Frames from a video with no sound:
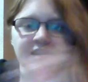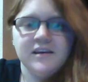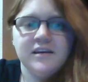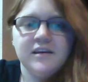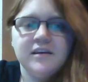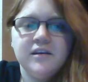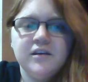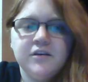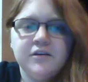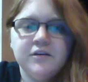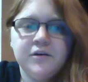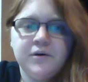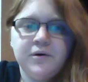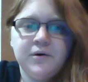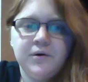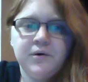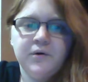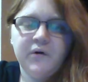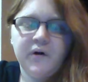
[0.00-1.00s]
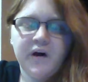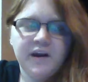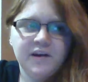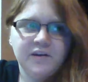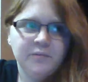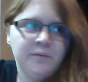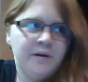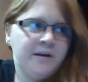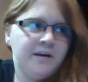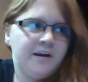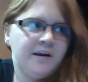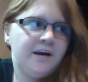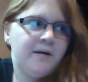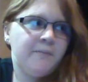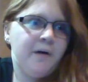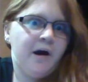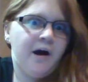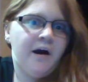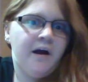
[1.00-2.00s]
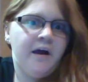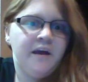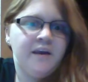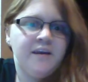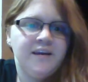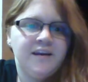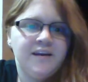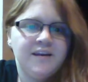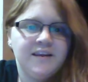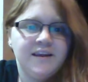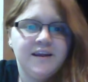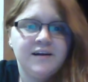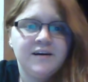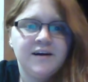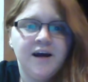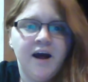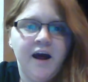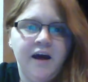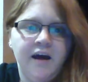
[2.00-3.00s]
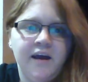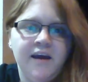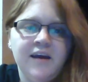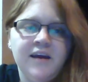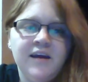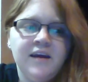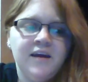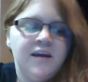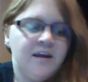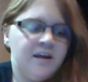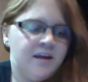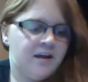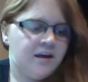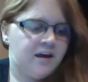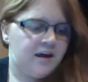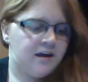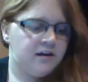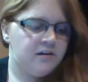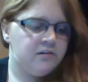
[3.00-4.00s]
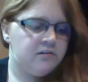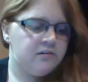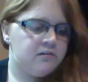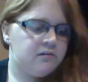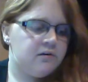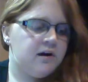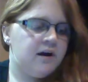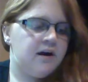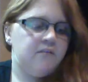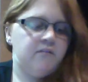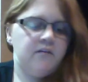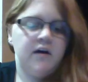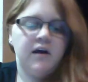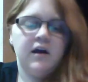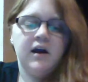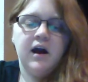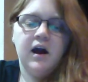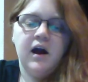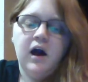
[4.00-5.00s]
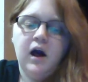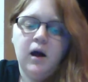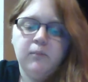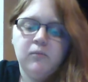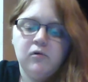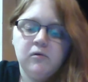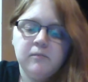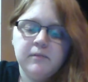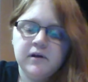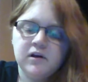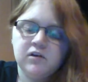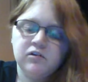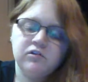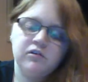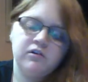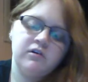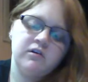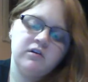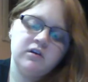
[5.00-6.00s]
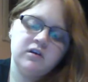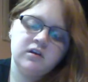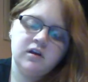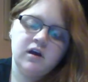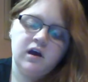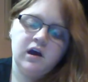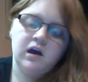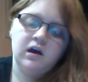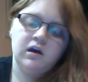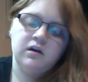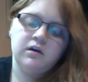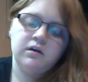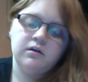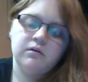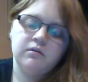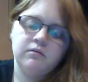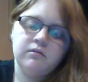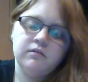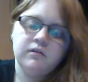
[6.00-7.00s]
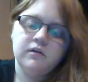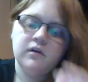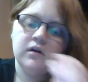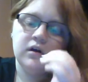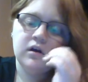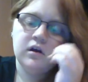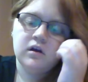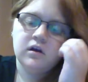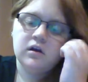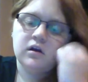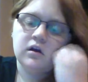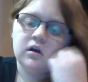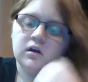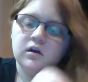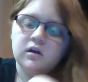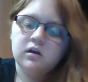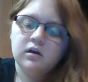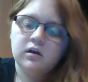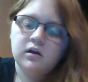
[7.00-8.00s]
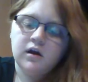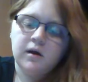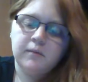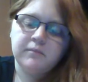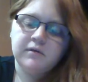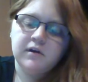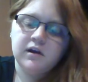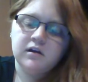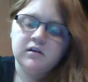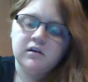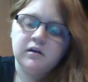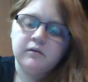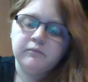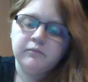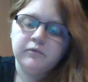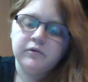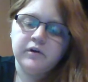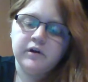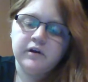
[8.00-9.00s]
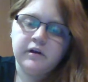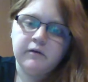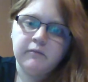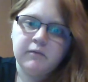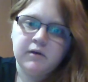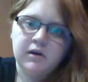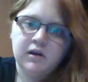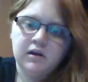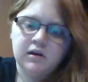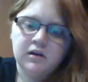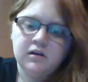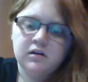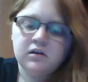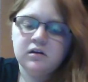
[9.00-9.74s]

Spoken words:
guys, so I just wanted to come on and say hi. I do have a couple pictures of updates on Bri. Let me